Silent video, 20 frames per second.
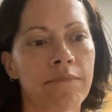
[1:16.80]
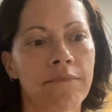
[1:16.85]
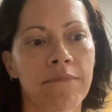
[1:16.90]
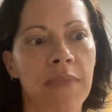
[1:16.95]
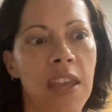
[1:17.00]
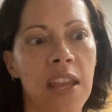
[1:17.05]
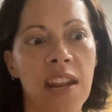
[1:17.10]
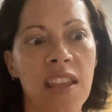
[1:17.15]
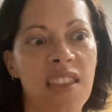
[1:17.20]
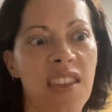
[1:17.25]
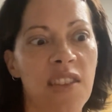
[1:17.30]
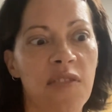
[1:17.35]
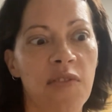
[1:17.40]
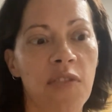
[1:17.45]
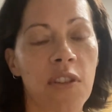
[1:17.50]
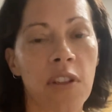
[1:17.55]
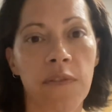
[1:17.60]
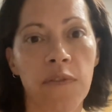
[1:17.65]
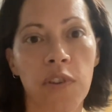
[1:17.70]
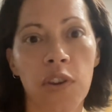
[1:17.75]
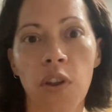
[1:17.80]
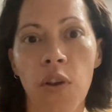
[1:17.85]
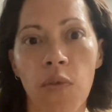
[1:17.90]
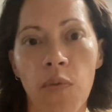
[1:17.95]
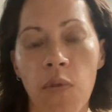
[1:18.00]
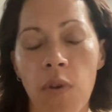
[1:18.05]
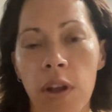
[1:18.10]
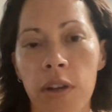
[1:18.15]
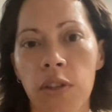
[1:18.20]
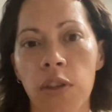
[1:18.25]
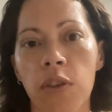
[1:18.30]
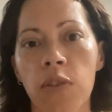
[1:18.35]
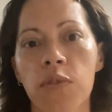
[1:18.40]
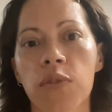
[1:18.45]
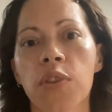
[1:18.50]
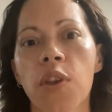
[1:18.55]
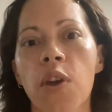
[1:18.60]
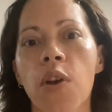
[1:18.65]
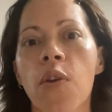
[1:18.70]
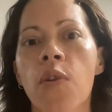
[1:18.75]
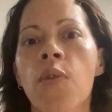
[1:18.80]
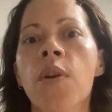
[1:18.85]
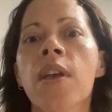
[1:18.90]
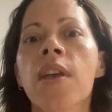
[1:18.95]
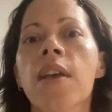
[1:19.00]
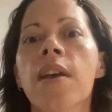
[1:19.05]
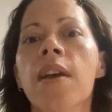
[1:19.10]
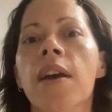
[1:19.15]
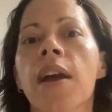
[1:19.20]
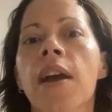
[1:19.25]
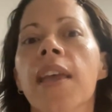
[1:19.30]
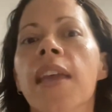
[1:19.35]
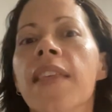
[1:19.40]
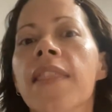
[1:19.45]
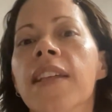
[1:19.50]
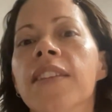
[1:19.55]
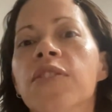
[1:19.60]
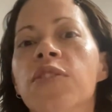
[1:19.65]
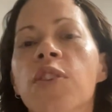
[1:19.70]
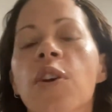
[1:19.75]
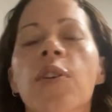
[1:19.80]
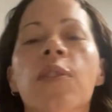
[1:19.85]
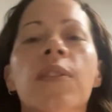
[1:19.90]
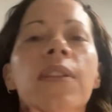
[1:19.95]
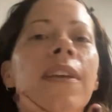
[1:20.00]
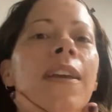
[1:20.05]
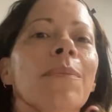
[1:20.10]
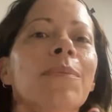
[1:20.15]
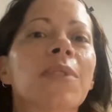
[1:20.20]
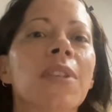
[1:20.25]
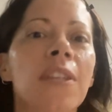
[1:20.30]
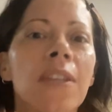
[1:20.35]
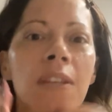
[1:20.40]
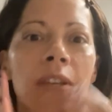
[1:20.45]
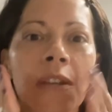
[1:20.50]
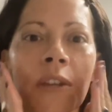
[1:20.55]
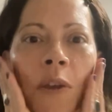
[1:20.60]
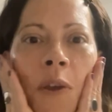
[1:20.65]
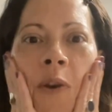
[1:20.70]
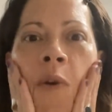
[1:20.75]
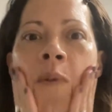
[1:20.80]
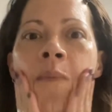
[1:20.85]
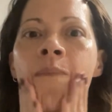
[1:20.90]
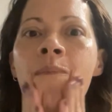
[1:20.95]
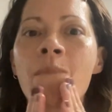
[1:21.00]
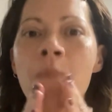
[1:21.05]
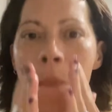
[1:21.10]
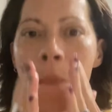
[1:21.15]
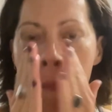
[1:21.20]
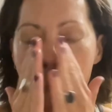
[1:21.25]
anything really if you don't want to. So again, that's totally up to you.